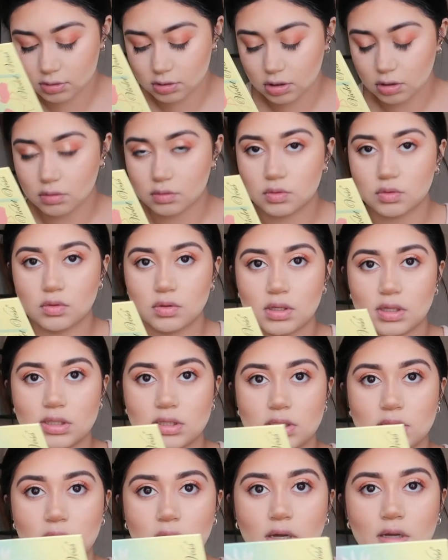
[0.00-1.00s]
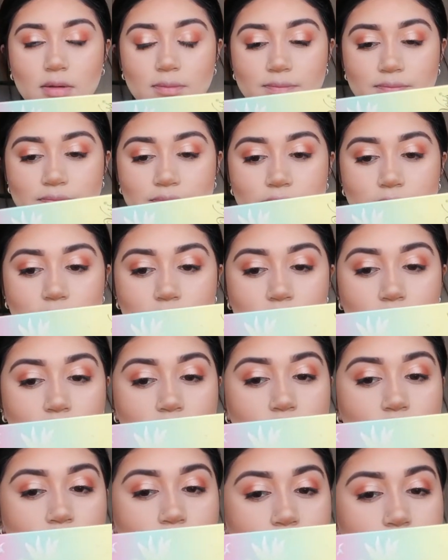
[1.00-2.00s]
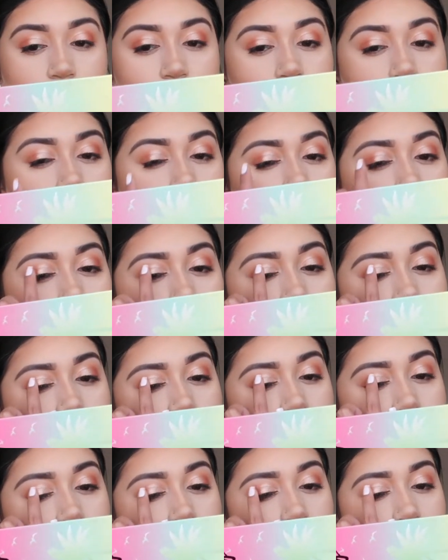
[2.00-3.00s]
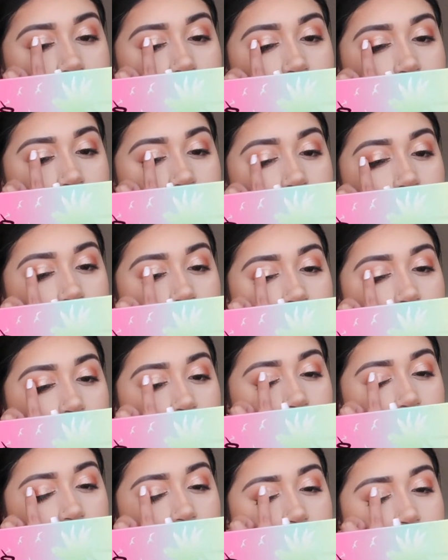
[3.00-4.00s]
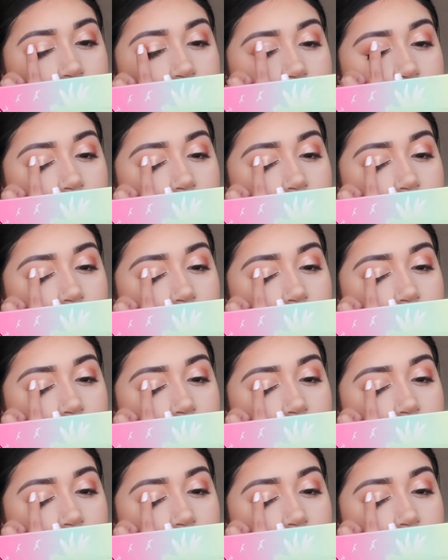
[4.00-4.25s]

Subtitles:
So it's not, just so you don't have that harsh